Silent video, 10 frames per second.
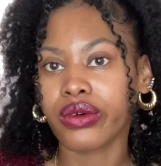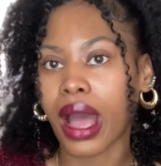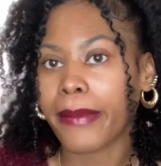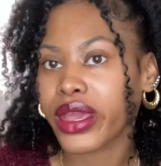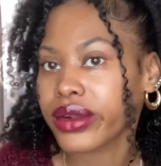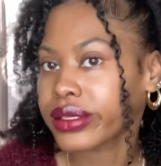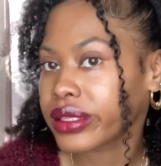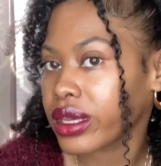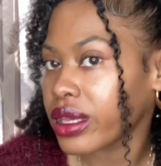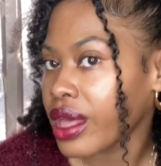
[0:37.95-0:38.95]
I pierced
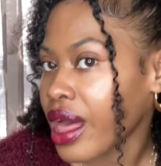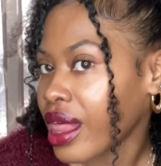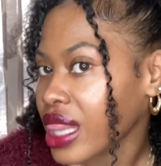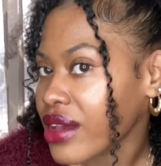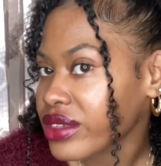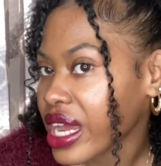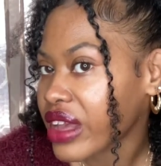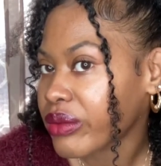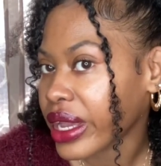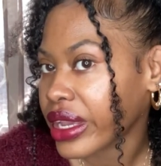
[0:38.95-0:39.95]
the left side of
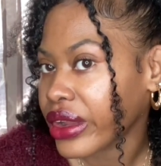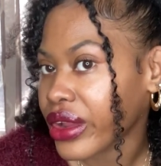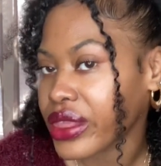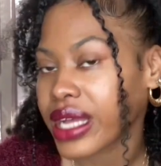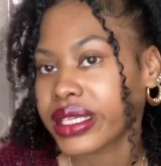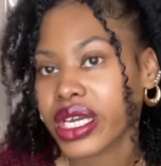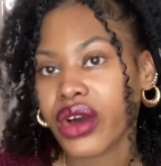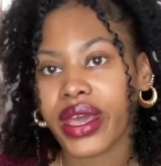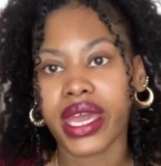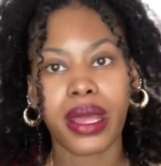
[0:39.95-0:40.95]
my ear, and then I did go
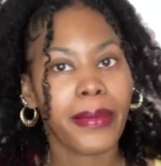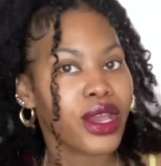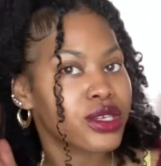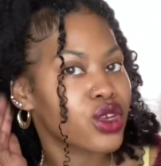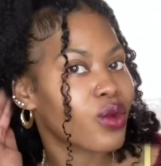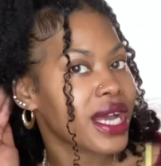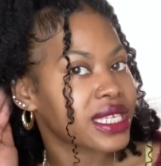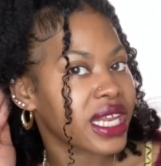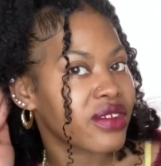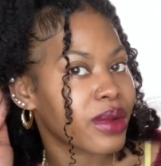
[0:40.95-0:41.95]
ahead and pierce the right
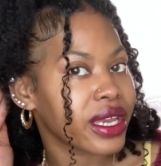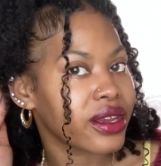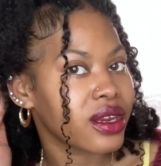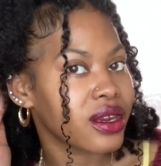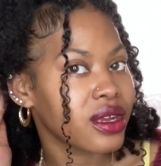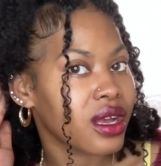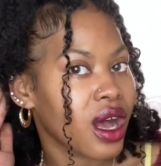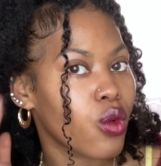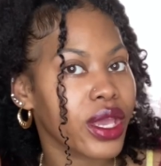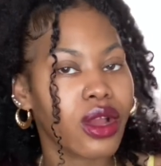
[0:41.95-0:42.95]
side of my ear a
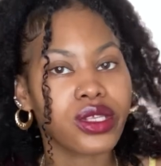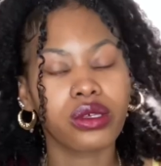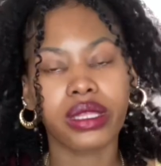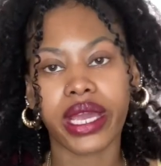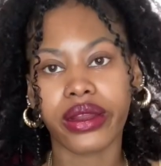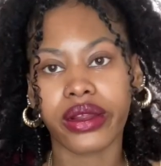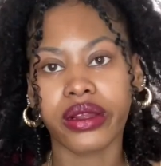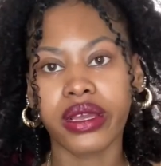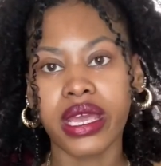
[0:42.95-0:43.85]
week or 2 later.